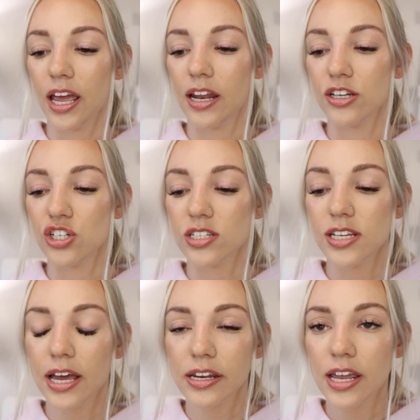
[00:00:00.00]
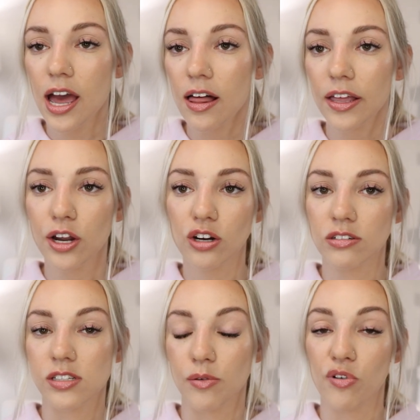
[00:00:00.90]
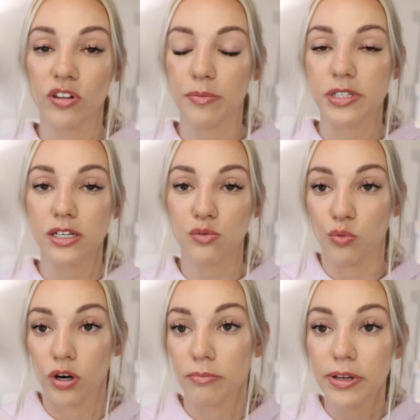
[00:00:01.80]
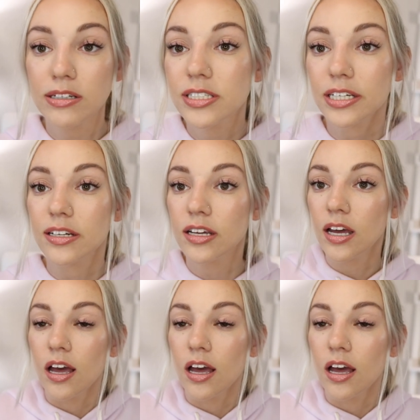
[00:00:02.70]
and she said, yeah, like her some of her lipsticks were melted.